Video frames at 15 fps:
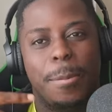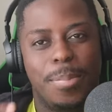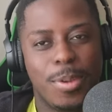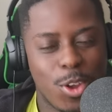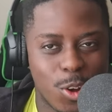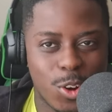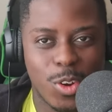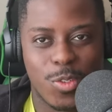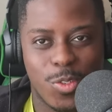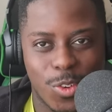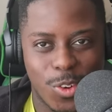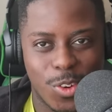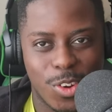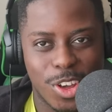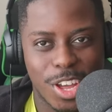
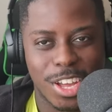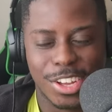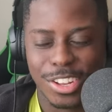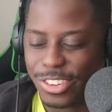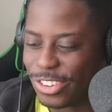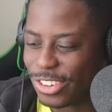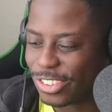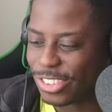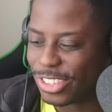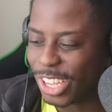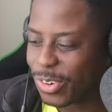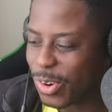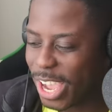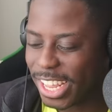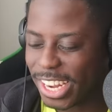Beautiful just
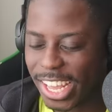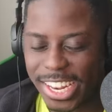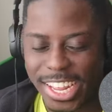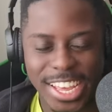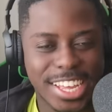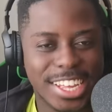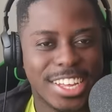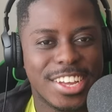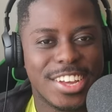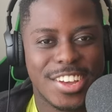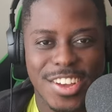the way that they,